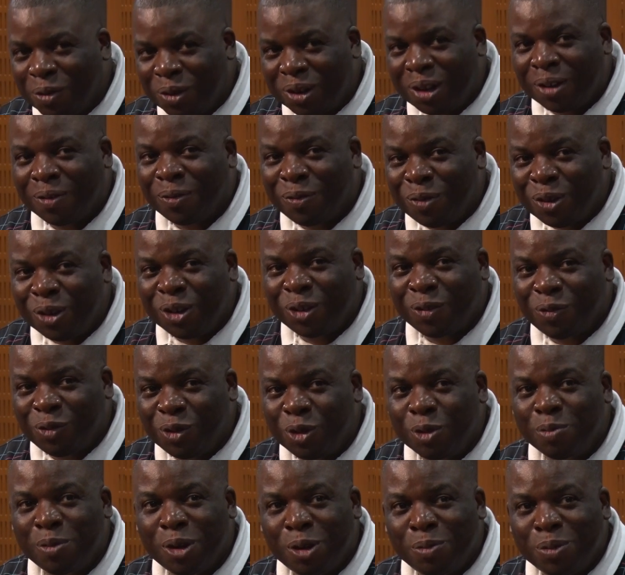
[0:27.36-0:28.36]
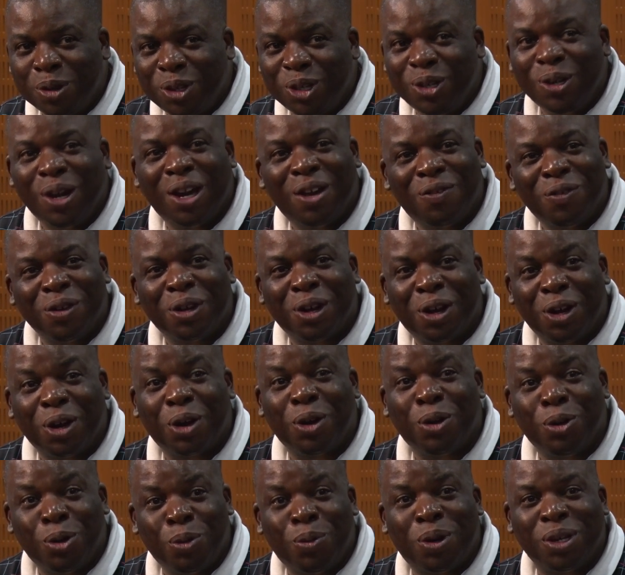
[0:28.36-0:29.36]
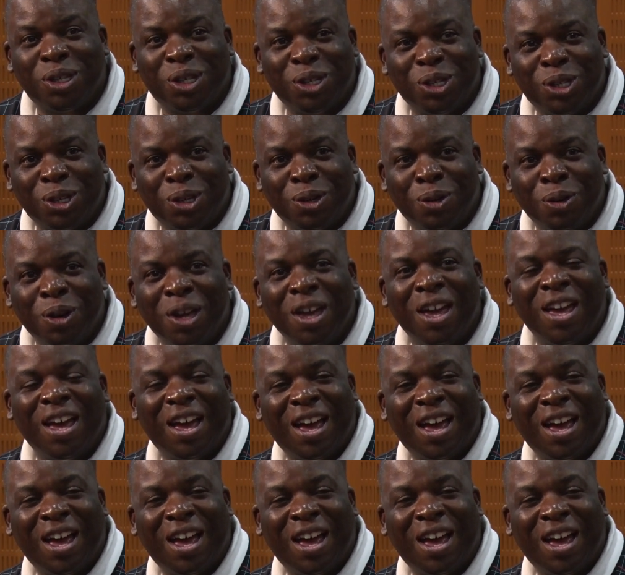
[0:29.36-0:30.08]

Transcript: for the first few moments, you haven't got a clue what to do.